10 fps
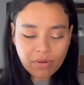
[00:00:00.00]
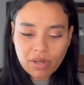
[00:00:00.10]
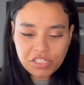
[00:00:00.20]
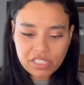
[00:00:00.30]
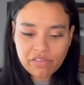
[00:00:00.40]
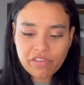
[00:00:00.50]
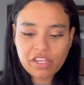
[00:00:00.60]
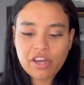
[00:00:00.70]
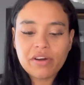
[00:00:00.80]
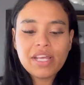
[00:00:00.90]
watching the
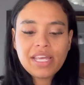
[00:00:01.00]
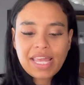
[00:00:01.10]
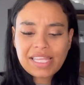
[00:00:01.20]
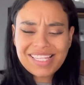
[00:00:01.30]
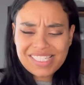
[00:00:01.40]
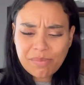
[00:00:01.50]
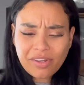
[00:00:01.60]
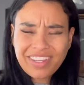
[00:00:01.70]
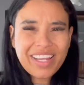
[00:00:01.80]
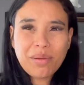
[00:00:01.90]
video, and they
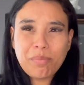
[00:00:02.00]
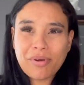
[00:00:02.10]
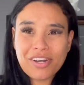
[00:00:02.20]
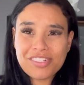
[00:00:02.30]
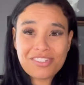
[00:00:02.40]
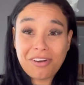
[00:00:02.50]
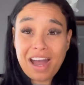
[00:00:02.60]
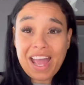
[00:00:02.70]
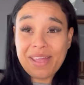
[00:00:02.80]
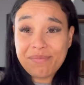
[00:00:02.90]
smelled kind of burnt, so
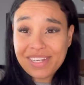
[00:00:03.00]
I'm